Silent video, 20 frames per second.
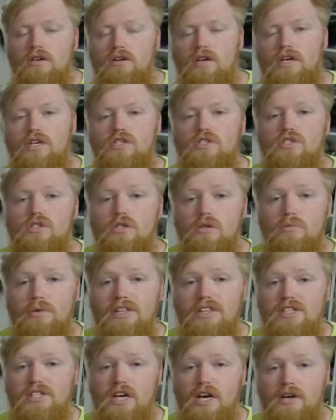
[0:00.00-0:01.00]
Okay, so by the
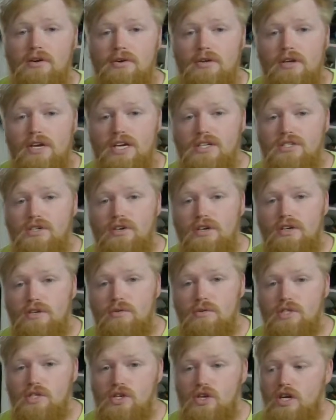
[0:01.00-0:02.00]
title, you guys already know
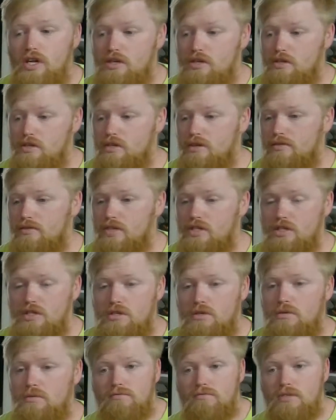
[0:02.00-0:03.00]
what you're getting yourself
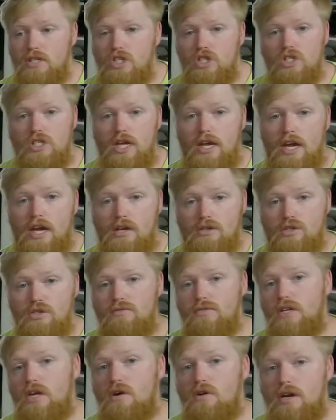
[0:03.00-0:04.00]
into. This is a how-to
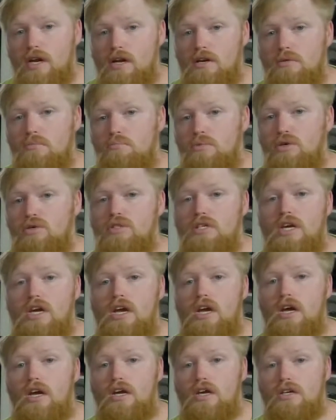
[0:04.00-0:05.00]
video on how to boost
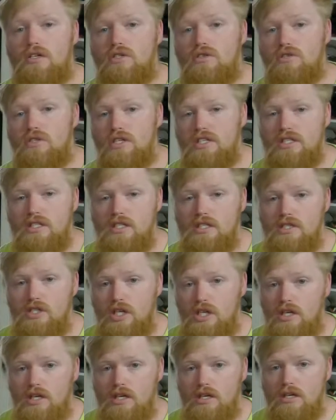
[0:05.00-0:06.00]
a
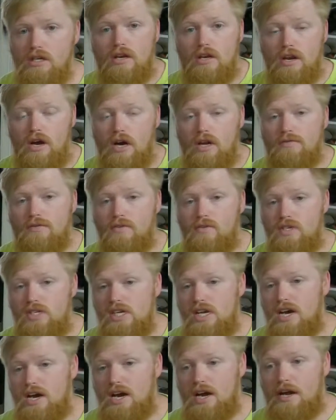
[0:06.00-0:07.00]
2jzge-t,
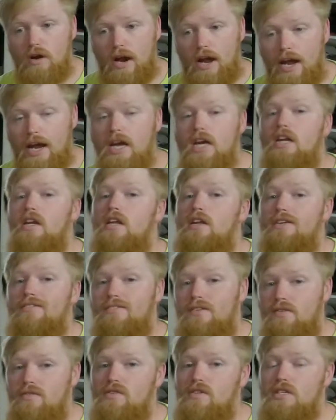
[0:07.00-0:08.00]
non-vvti, and
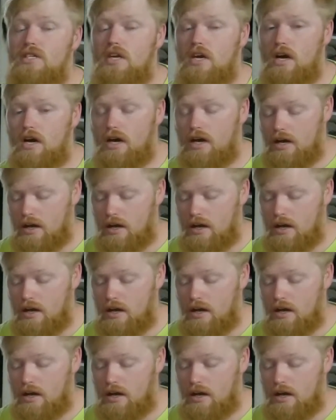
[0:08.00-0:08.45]
vvti.